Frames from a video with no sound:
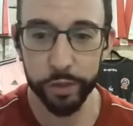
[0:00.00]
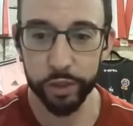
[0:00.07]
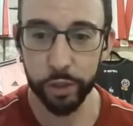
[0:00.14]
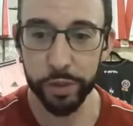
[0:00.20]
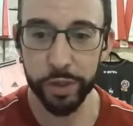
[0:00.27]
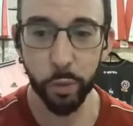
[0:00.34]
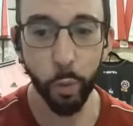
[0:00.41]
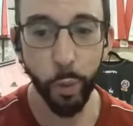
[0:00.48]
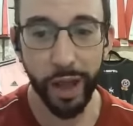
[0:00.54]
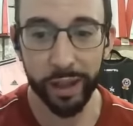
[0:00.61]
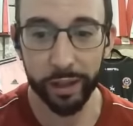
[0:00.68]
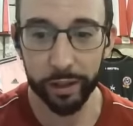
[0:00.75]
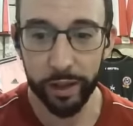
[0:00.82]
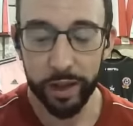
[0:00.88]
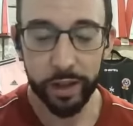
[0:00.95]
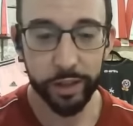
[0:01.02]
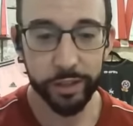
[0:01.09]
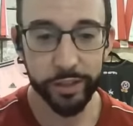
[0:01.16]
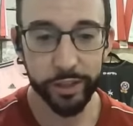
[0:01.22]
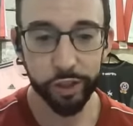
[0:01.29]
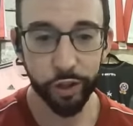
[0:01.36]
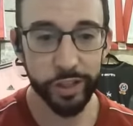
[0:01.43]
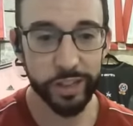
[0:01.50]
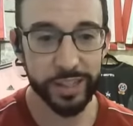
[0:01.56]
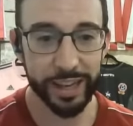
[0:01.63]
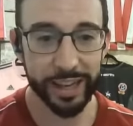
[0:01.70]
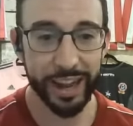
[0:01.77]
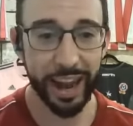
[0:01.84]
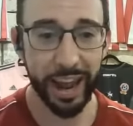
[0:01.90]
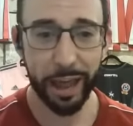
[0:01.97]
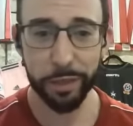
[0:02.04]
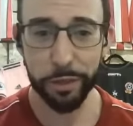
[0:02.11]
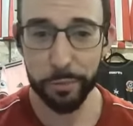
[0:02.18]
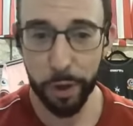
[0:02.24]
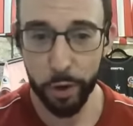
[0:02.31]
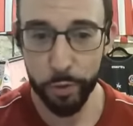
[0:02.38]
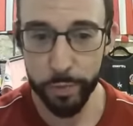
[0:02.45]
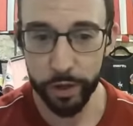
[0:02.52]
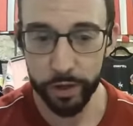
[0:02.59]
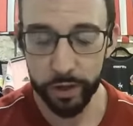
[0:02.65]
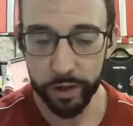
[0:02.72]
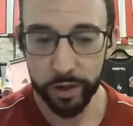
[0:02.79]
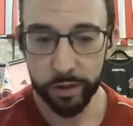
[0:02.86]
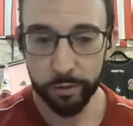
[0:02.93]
that's doing well because he's trying to sell it at the moment